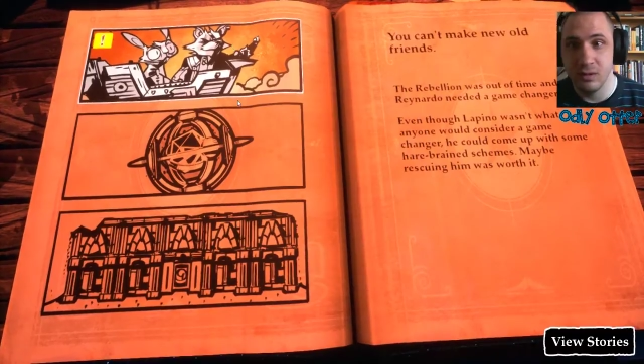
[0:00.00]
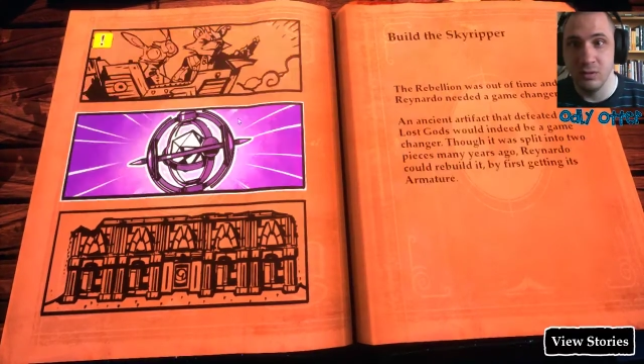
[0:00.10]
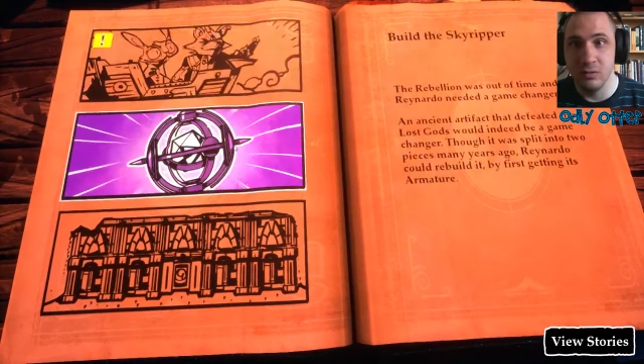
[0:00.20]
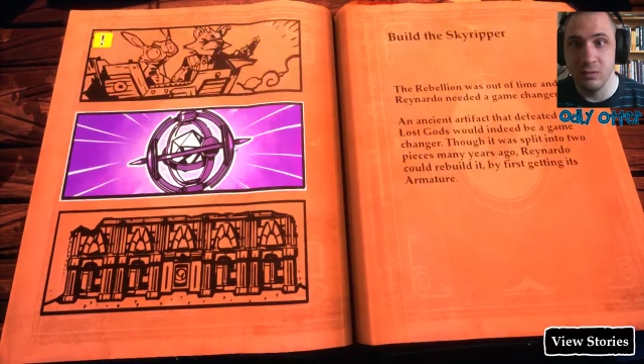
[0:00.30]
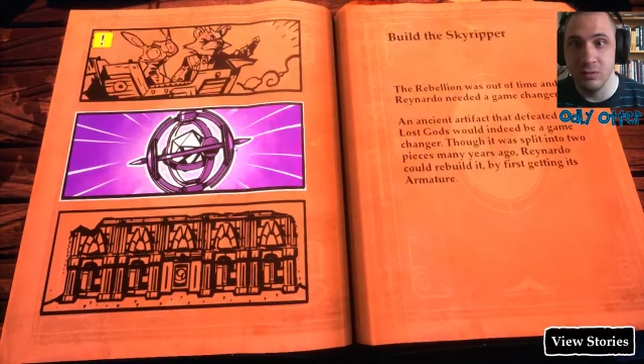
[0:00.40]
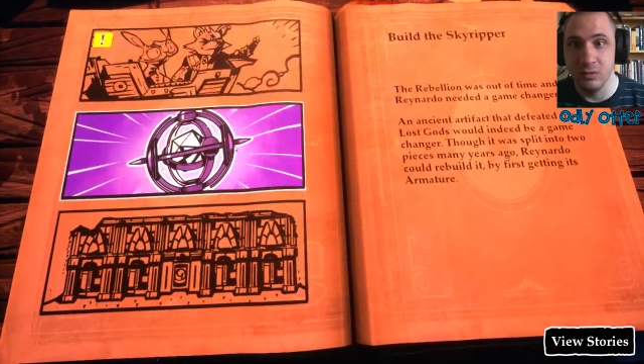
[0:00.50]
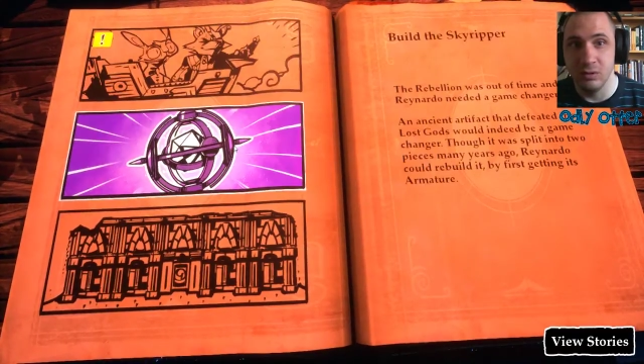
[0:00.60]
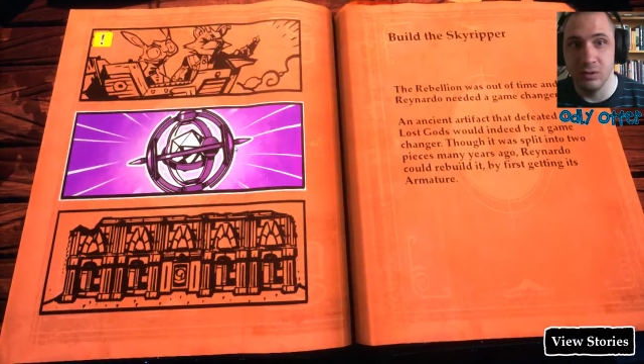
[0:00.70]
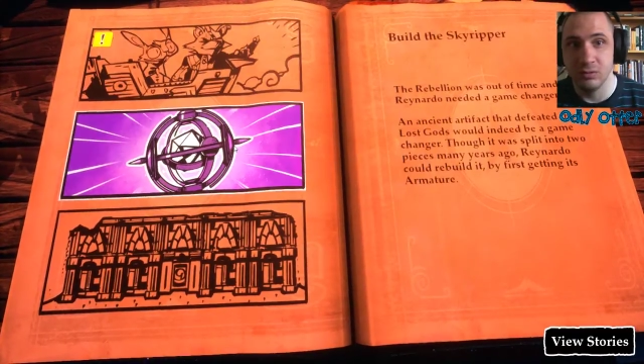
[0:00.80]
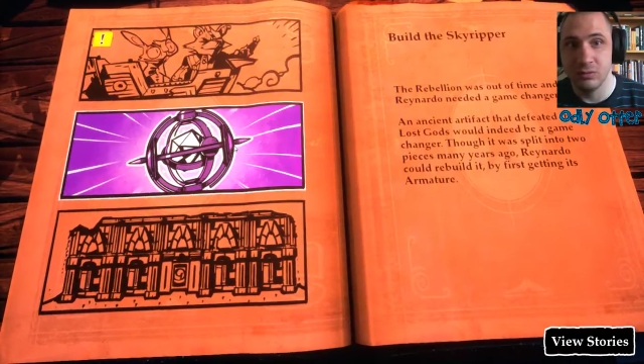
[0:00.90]

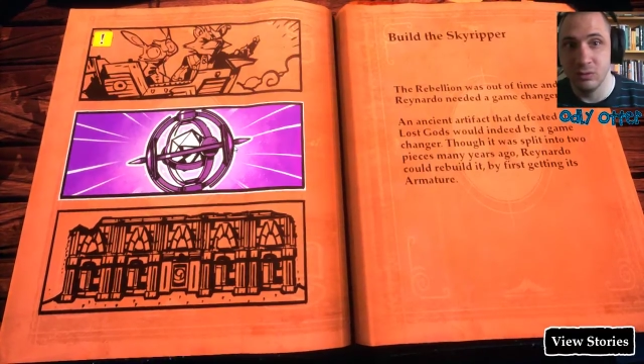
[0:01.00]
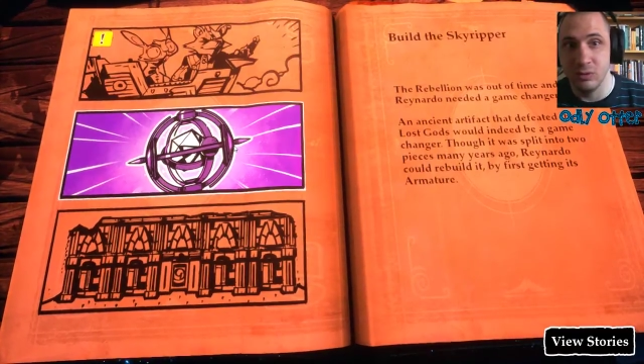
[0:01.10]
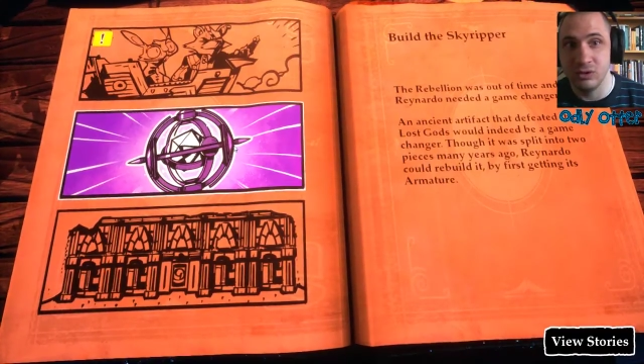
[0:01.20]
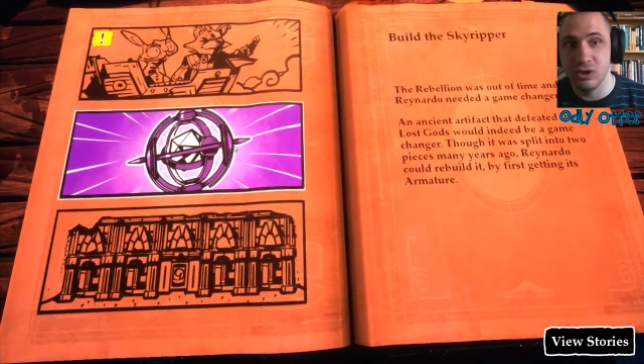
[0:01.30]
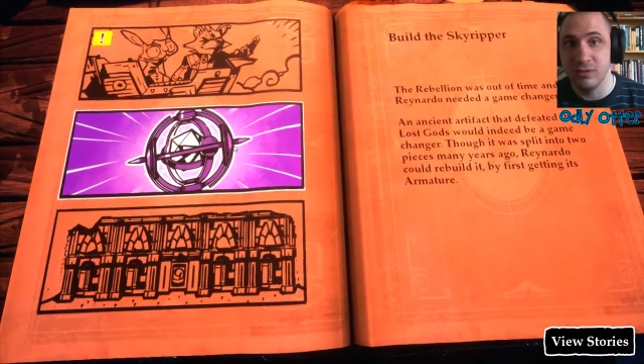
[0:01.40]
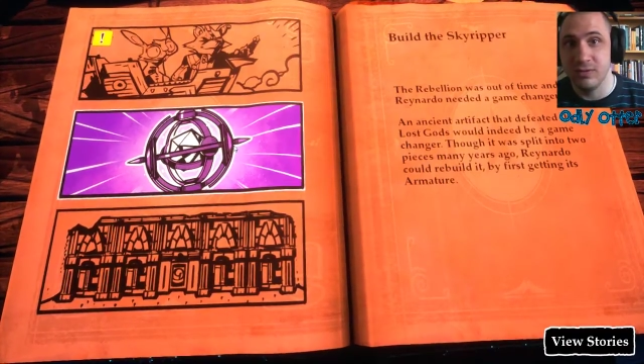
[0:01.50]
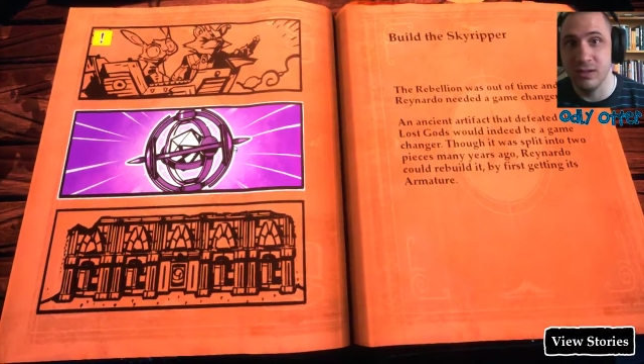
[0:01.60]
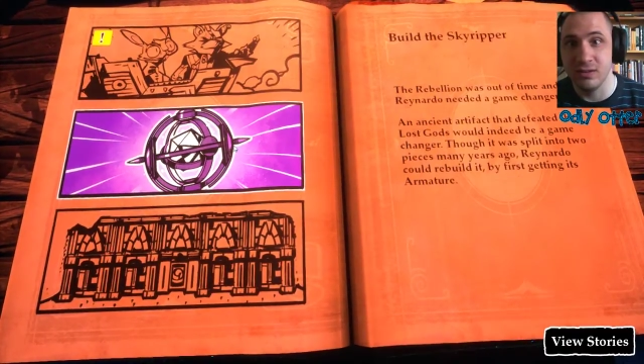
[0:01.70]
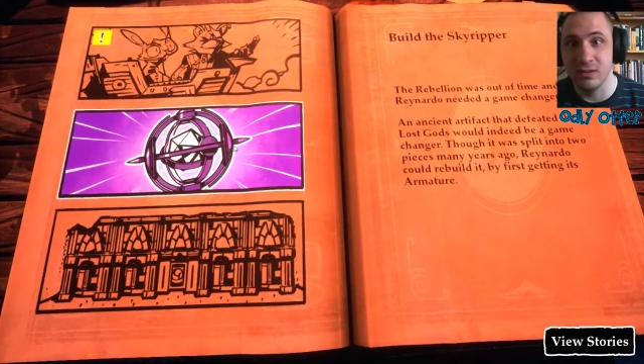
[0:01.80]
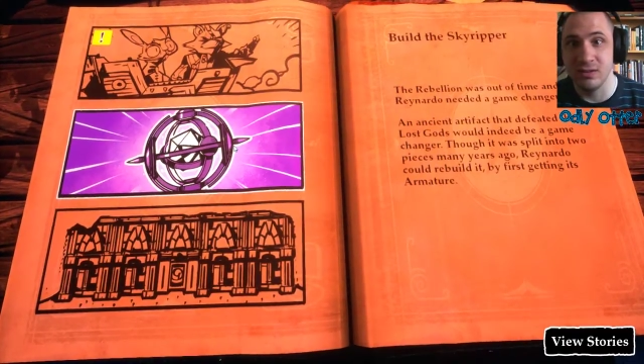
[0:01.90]
or we try to find
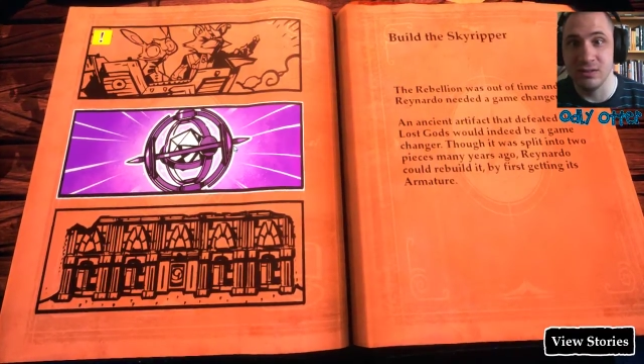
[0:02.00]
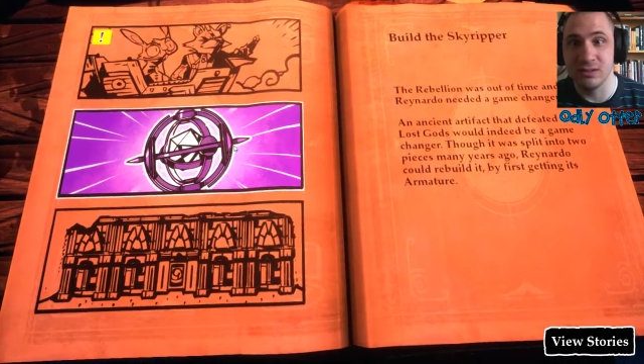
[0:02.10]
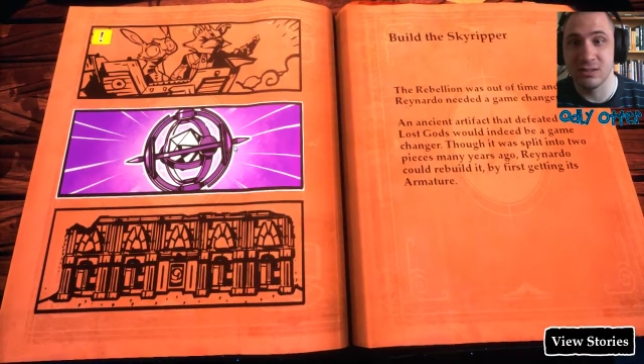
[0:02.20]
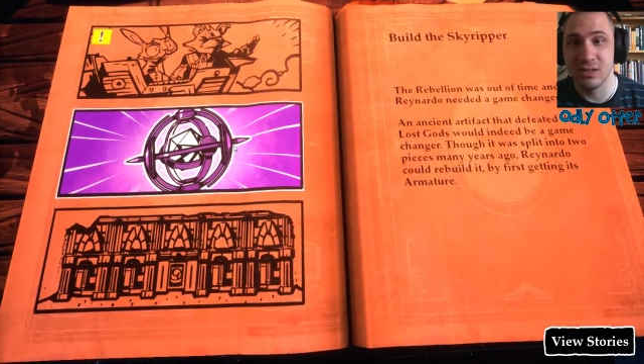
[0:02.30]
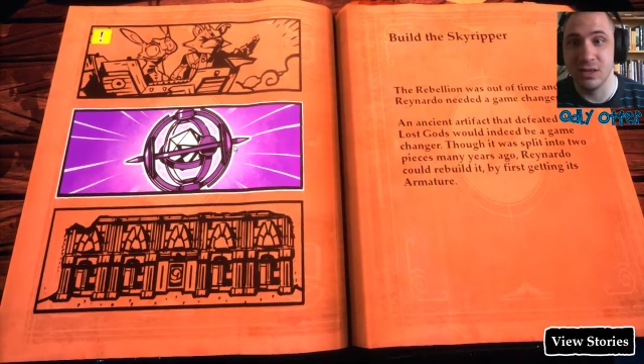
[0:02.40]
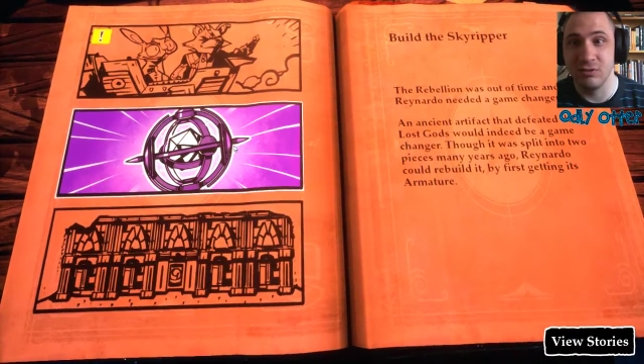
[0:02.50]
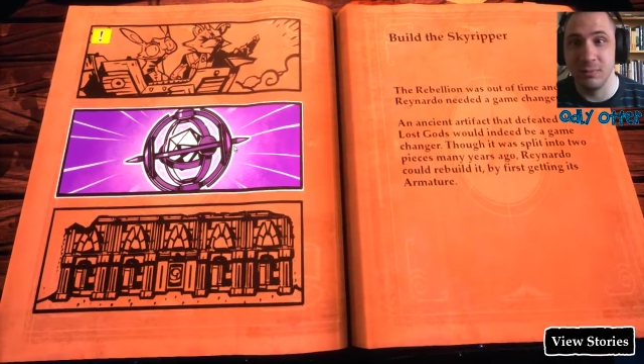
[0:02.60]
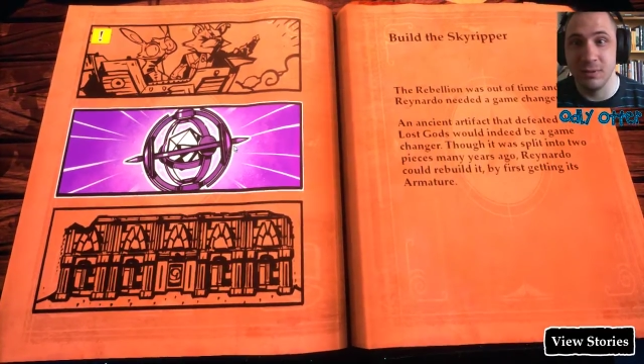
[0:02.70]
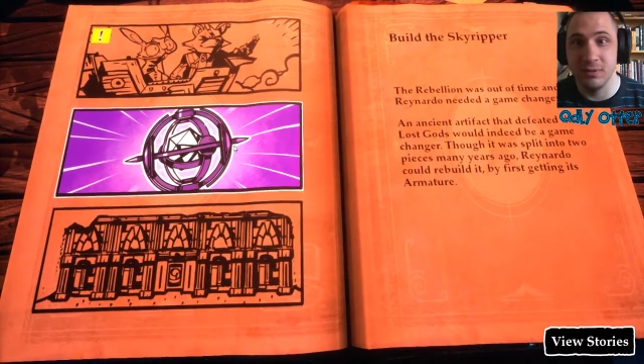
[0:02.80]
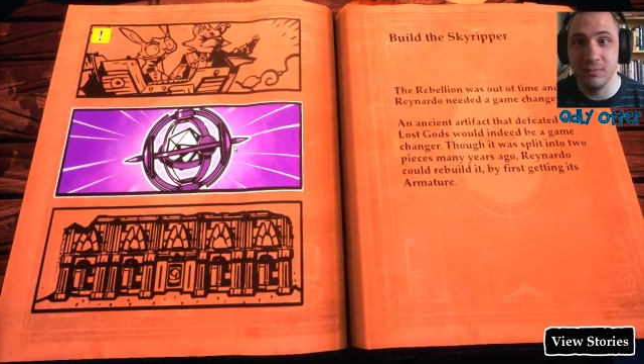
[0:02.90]
the Sky
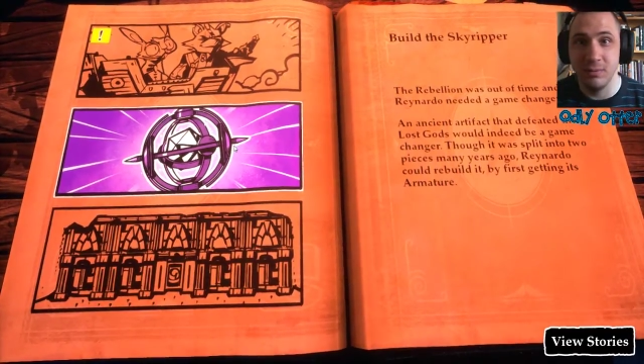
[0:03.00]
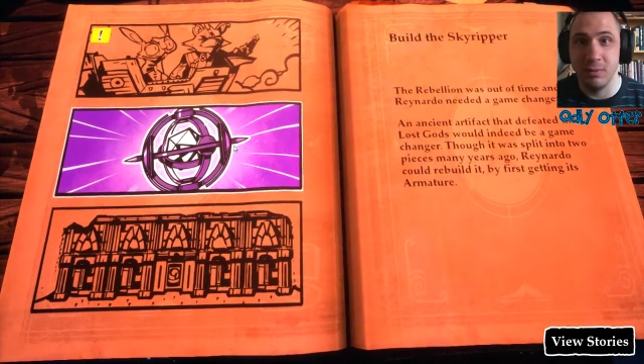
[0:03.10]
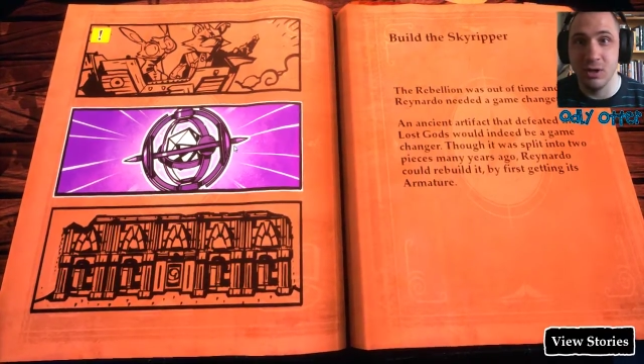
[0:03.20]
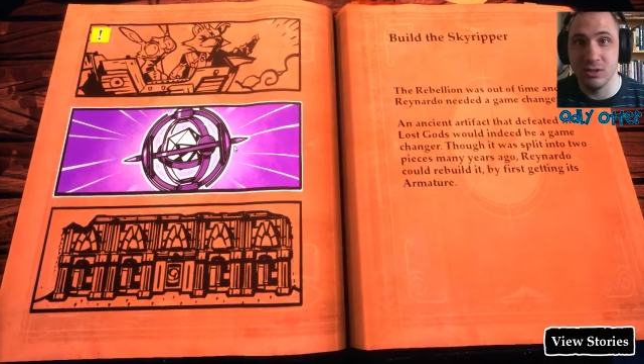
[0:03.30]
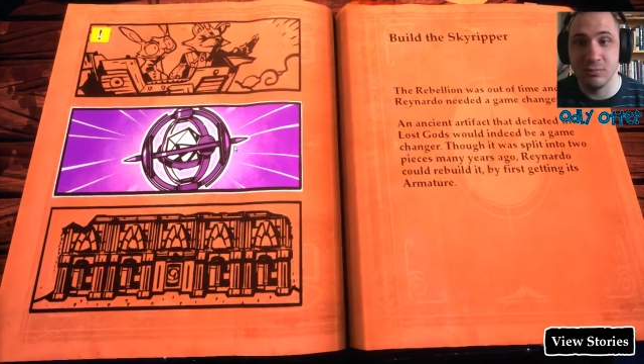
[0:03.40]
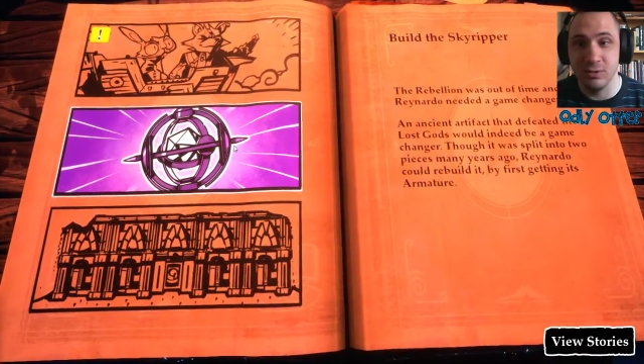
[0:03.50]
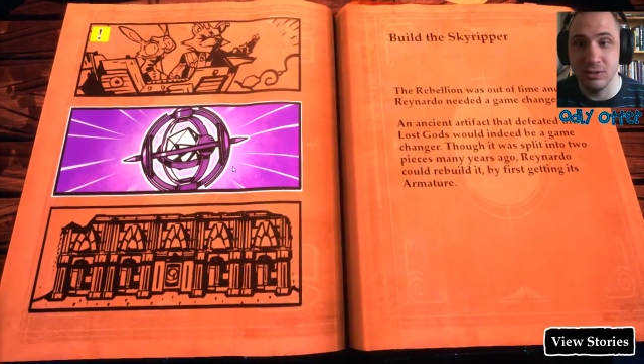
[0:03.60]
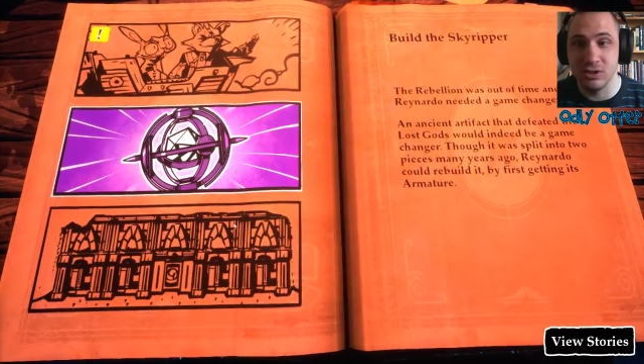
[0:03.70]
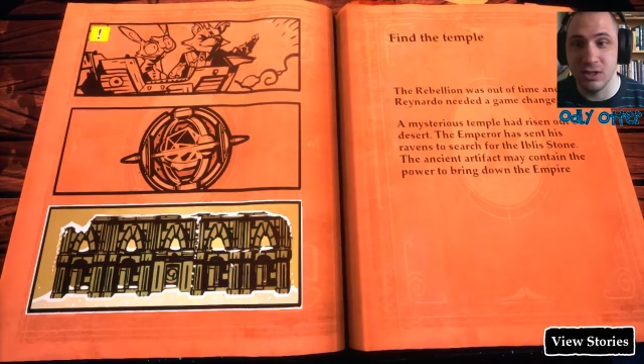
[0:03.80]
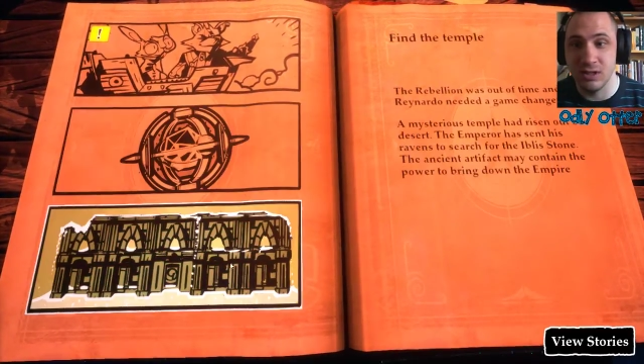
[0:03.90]
Ripper, the parts, and build
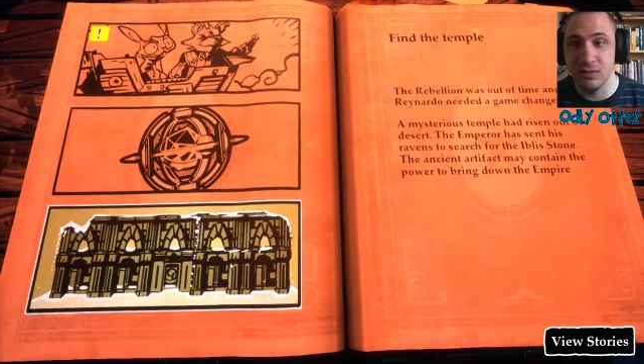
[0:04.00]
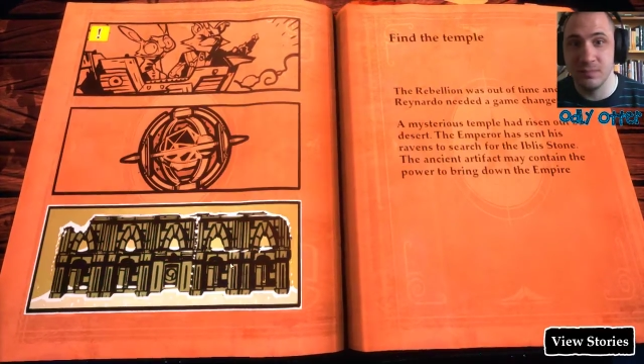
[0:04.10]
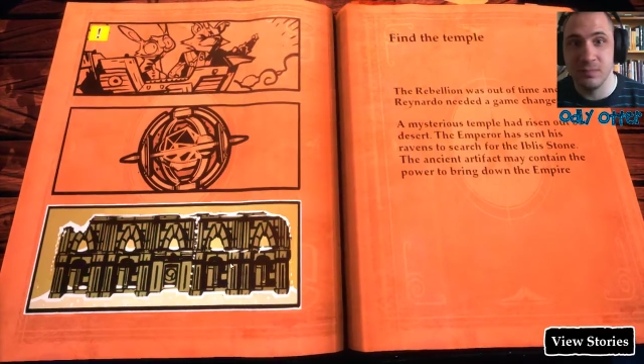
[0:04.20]
it together,